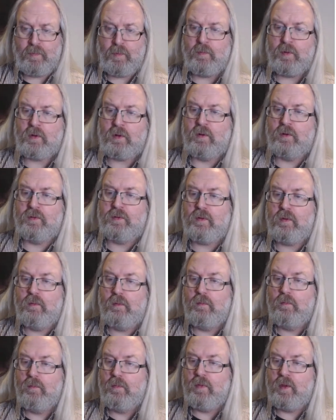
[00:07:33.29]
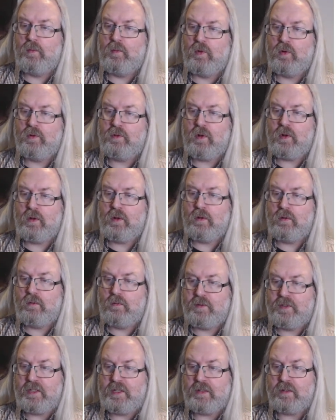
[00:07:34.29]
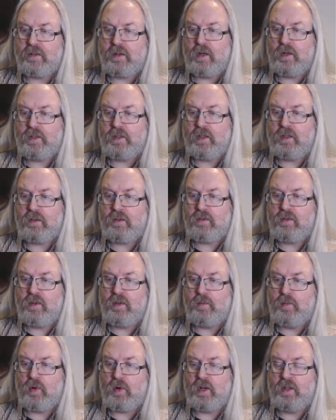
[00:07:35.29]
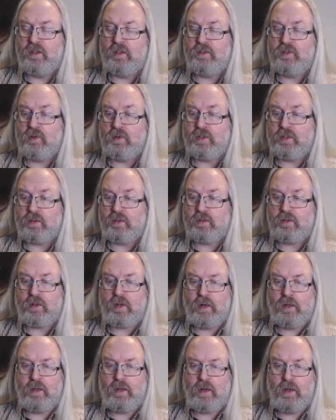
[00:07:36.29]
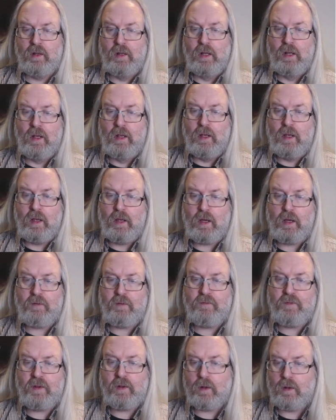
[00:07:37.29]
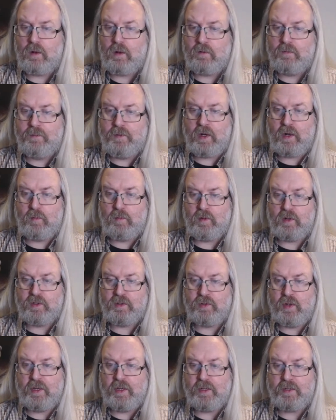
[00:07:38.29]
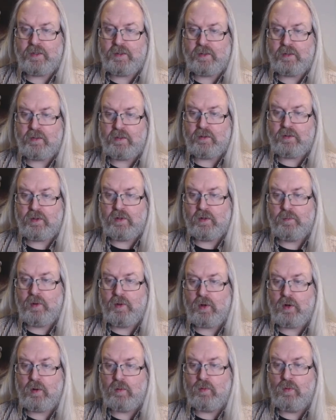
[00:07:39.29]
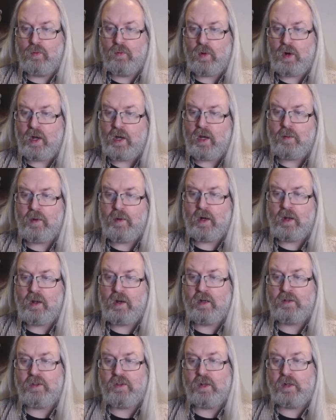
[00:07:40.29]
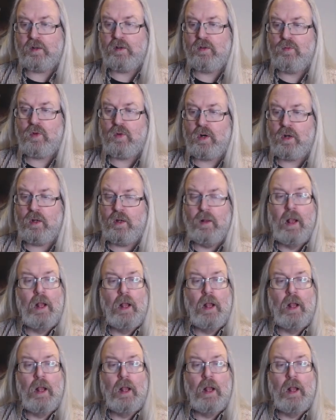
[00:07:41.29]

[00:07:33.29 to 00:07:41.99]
Because the more you didn't like it, the more I enjoyed it. I effing loved how much you hated it. It turned me on. Why am I like that? Why?